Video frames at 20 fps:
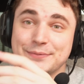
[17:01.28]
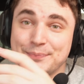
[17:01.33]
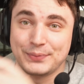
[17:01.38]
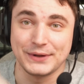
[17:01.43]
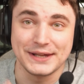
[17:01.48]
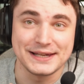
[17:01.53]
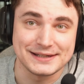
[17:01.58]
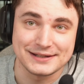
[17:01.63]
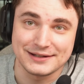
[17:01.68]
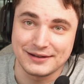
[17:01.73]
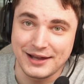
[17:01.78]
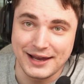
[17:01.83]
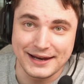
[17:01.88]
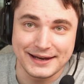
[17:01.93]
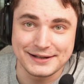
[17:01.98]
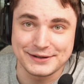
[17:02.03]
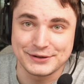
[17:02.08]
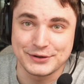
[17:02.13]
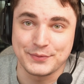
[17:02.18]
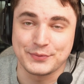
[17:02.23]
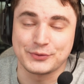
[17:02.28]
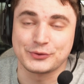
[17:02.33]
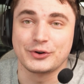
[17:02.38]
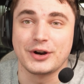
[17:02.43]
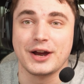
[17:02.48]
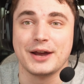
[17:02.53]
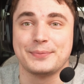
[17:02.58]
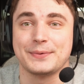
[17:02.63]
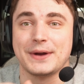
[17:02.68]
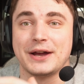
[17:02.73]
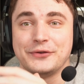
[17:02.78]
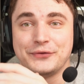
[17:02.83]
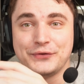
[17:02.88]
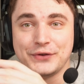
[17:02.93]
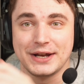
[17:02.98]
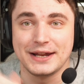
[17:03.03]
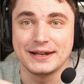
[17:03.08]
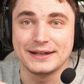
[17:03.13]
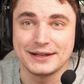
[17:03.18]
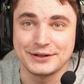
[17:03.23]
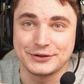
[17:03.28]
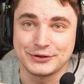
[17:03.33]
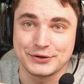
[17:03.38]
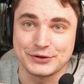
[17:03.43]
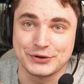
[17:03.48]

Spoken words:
please like and subscribe. I really need your